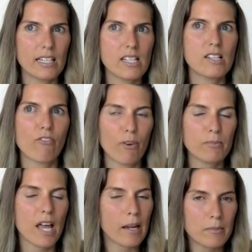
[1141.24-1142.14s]
is
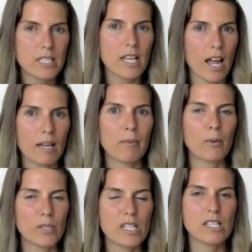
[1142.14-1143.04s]
from time to time
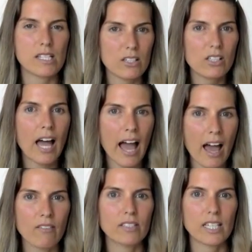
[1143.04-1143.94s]
I would still
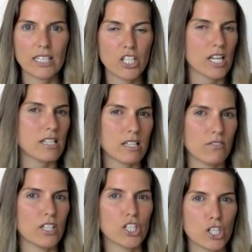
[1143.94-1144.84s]
have a
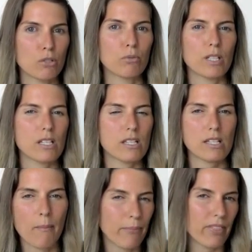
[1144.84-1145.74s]
digestive issue with
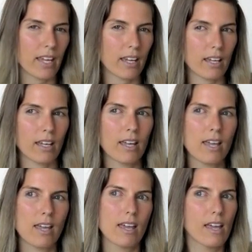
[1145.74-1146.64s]
something,
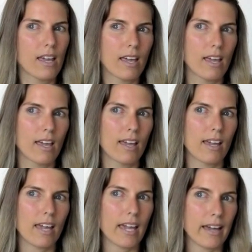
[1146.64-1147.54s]

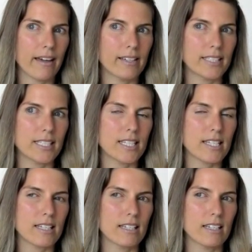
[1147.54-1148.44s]
and